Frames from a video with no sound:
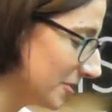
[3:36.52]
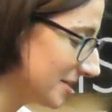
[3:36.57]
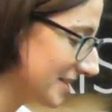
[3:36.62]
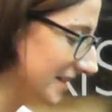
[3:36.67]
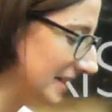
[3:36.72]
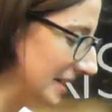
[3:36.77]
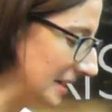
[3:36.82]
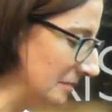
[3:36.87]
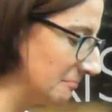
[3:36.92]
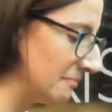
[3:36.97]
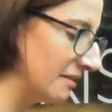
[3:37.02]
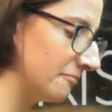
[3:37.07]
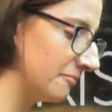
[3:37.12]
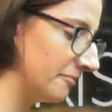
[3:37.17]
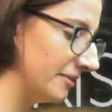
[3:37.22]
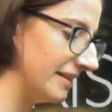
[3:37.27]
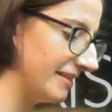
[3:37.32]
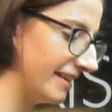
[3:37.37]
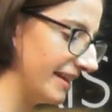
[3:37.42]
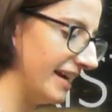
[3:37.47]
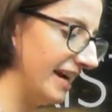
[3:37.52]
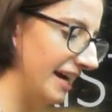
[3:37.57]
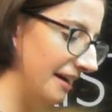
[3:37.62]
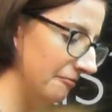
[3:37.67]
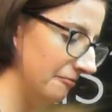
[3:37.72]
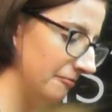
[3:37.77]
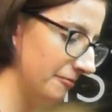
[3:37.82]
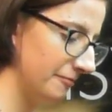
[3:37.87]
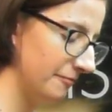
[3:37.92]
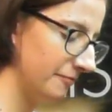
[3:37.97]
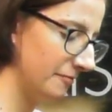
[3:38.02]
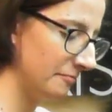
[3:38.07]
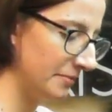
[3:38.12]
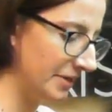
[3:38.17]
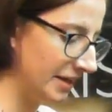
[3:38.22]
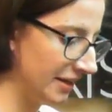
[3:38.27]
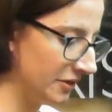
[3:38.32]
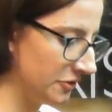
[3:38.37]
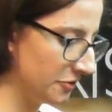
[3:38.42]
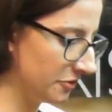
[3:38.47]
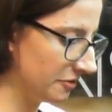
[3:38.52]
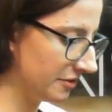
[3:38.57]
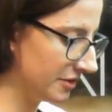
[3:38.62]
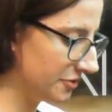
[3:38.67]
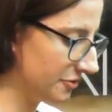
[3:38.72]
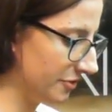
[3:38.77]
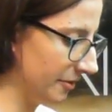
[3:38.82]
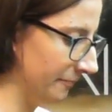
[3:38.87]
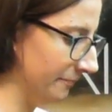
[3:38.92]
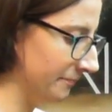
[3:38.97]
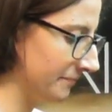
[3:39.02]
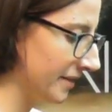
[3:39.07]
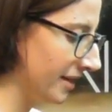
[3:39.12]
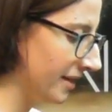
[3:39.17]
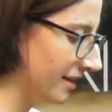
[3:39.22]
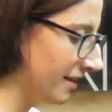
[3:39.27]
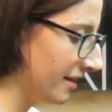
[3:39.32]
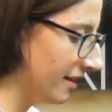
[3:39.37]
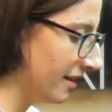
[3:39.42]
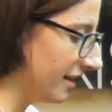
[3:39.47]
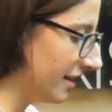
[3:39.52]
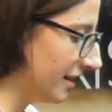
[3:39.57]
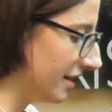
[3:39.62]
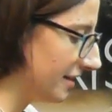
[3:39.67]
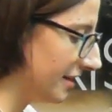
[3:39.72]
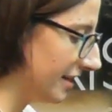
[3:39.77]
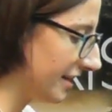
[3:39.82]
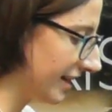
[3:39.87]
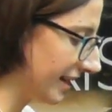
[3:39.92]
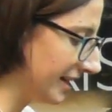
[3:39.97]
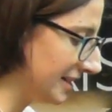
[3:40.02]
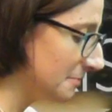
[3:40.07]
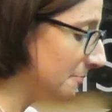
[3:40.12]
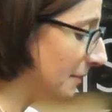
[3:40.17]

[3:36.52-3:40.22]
is a key memory they have from being a new Christian? They gained